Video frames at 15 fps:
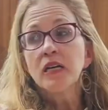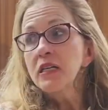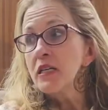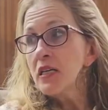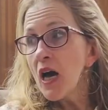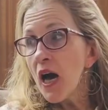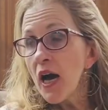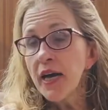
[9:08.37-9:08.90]

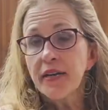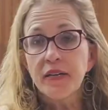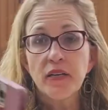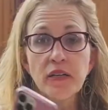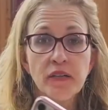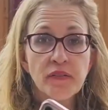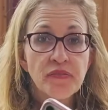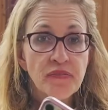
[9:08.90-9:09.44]
not
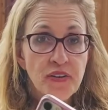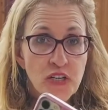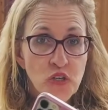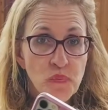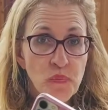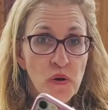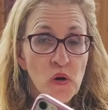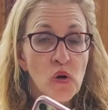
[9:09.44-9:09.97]

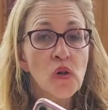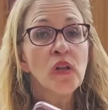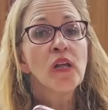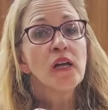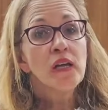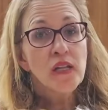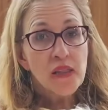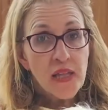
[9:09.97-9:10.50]
fishbowl
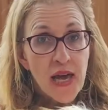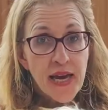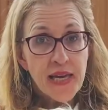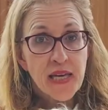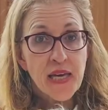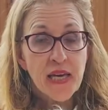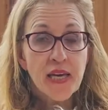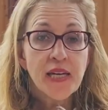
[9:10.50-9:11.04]

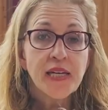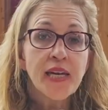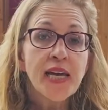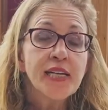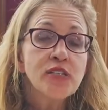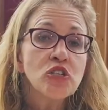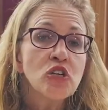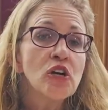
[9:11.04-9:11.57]
like in
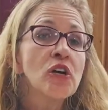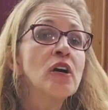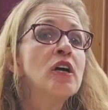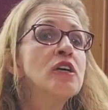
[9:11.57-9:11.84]
nature.